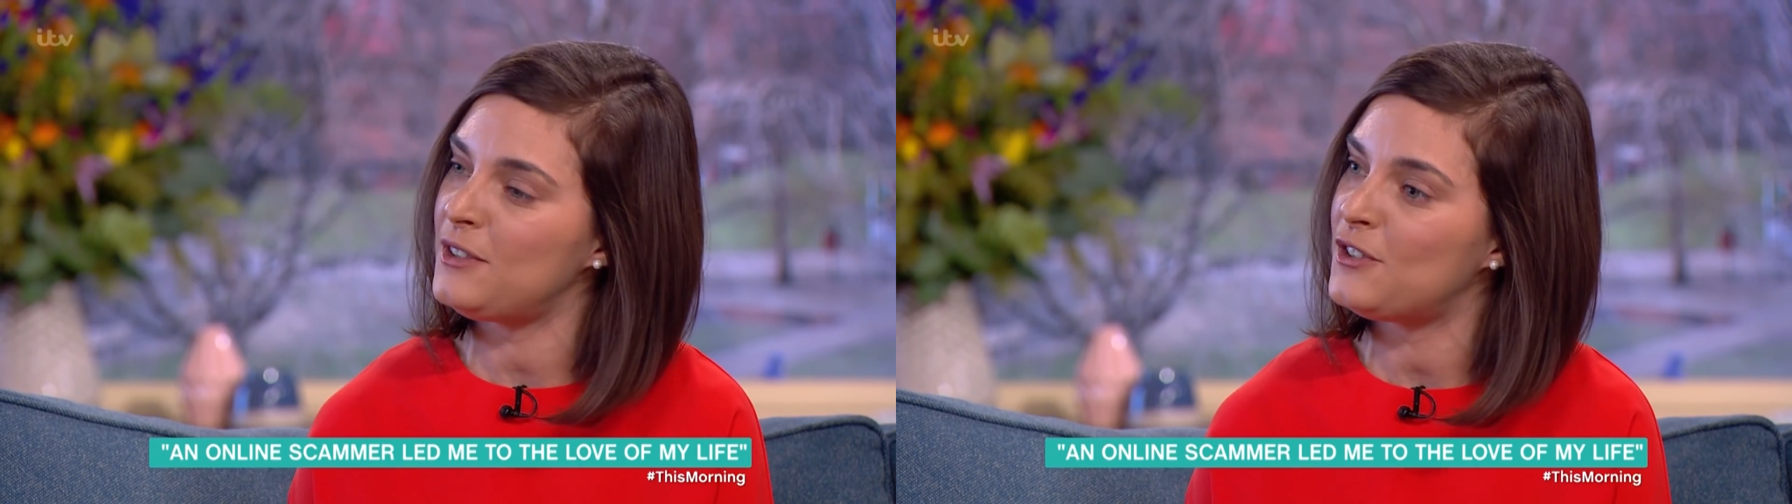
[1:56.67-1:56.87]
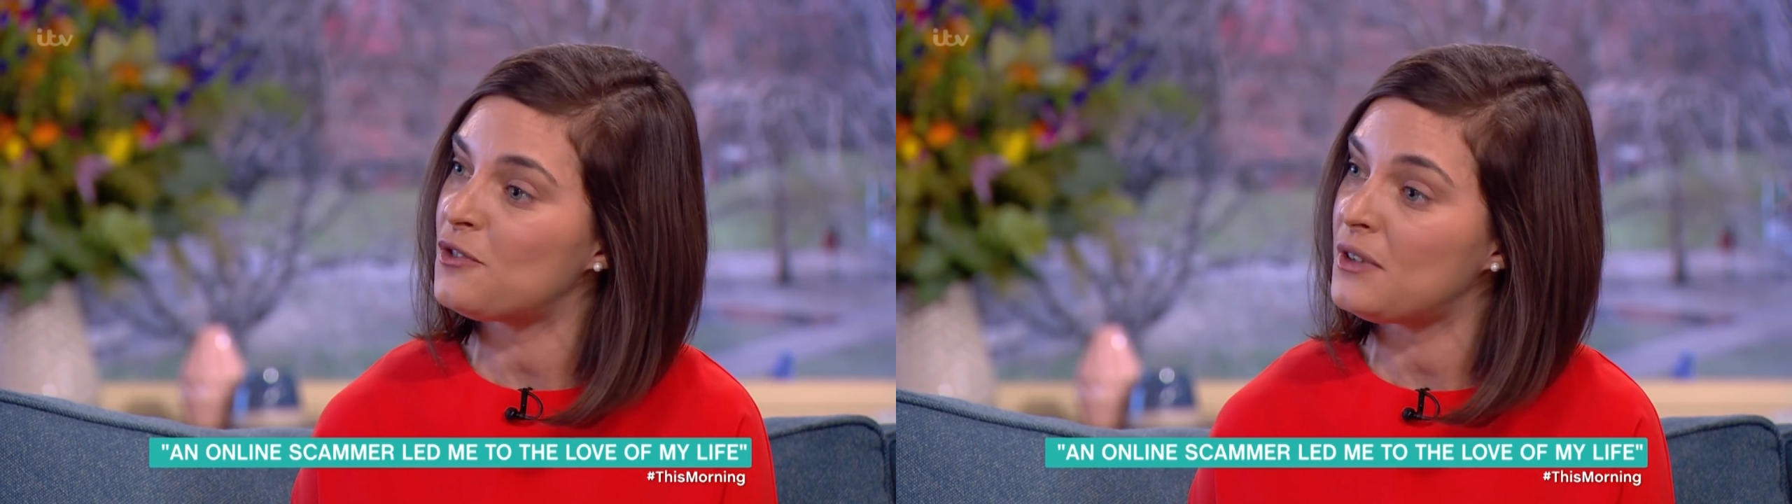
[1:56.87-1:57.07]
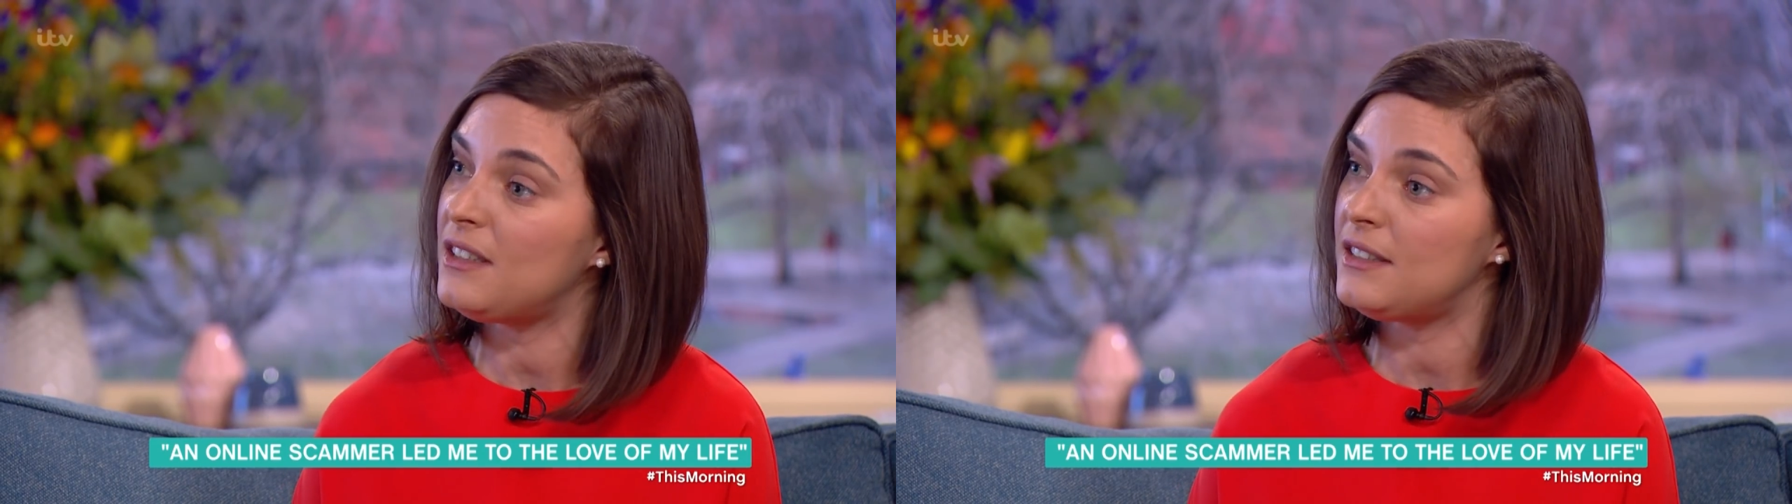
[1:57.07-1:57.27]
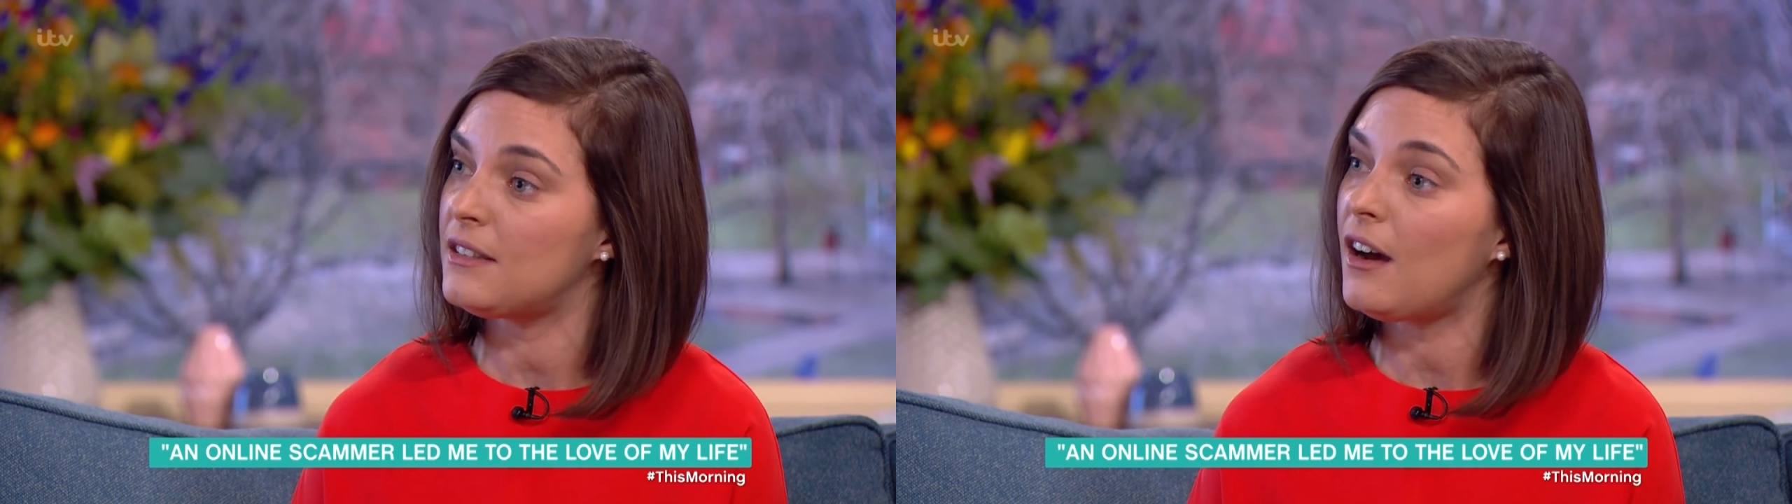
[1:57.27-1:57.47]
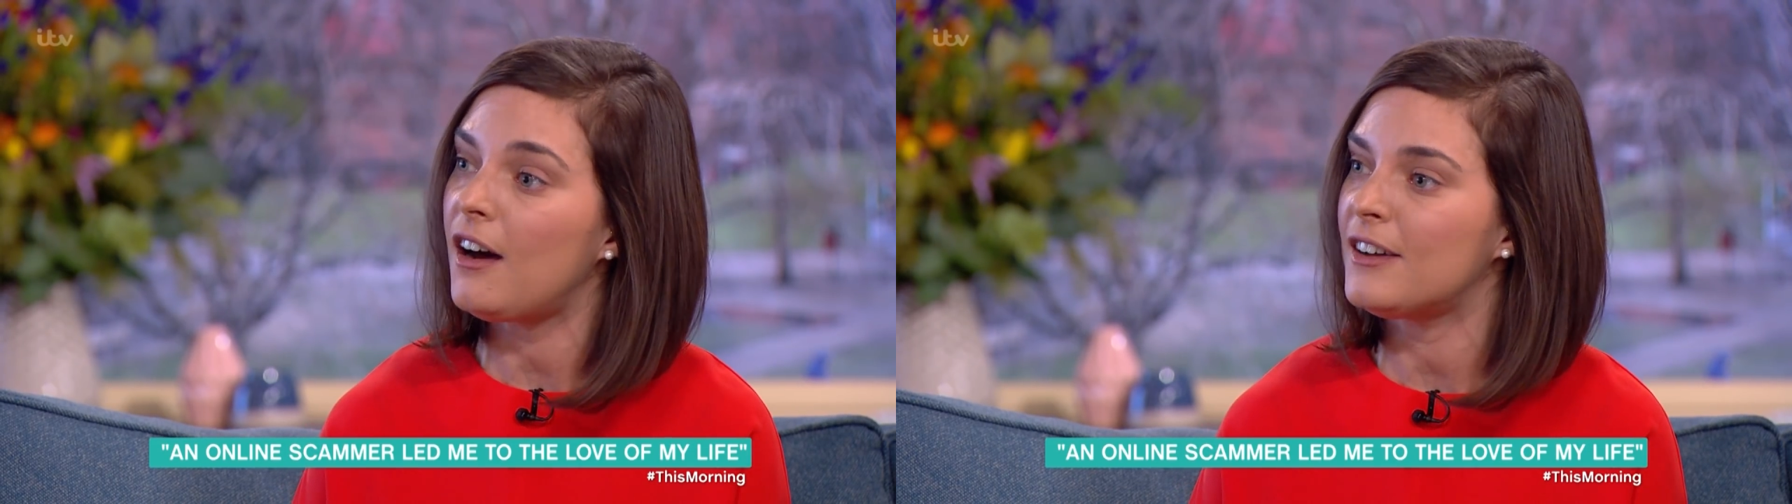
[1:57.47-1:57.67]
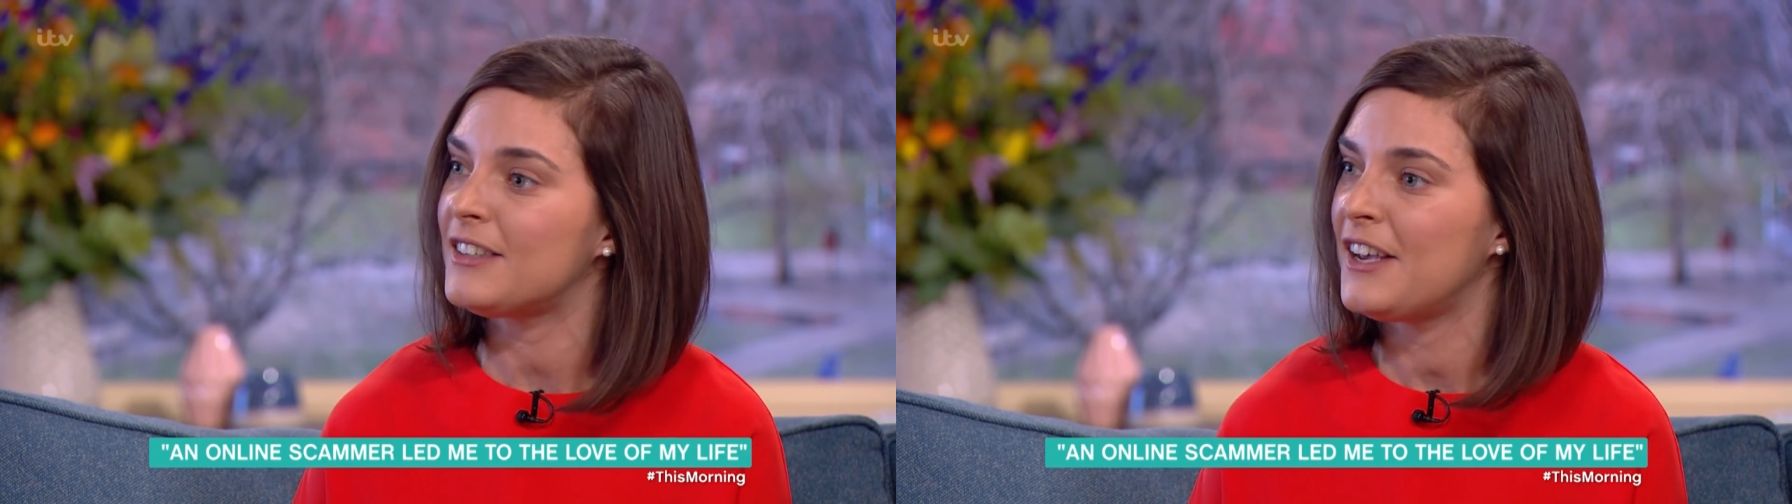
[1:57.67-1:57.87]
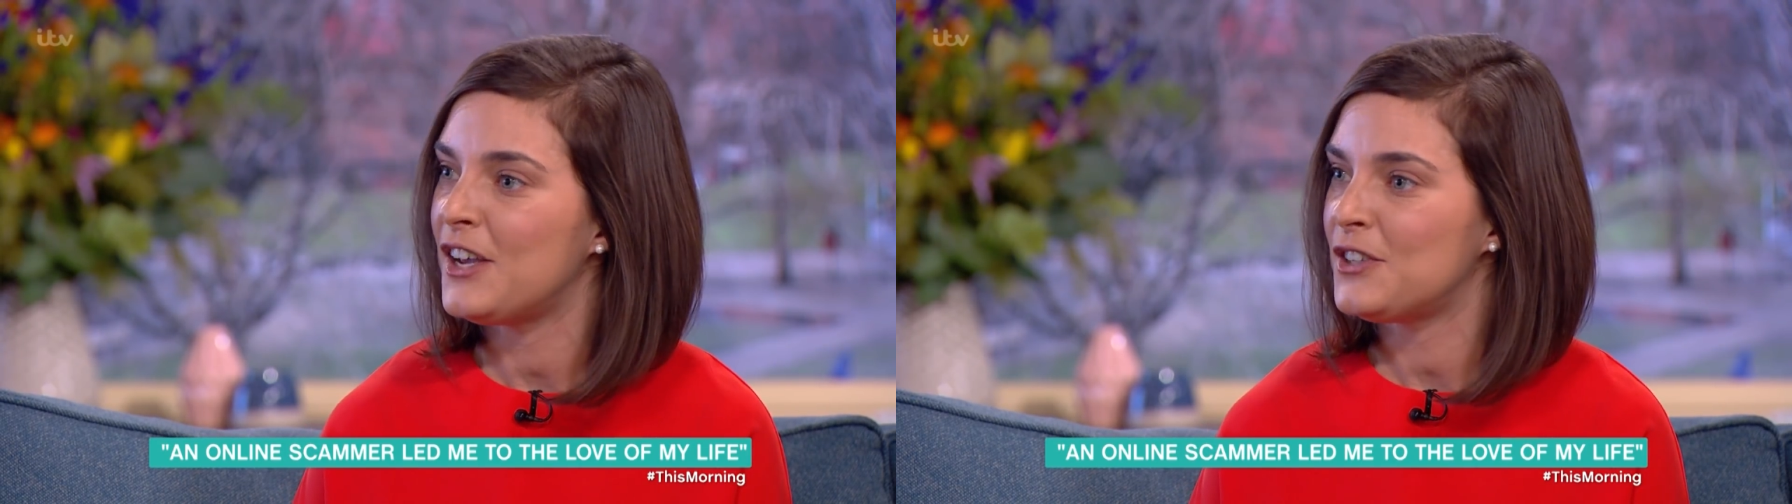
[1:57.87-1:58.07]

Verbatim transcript: didn't really start.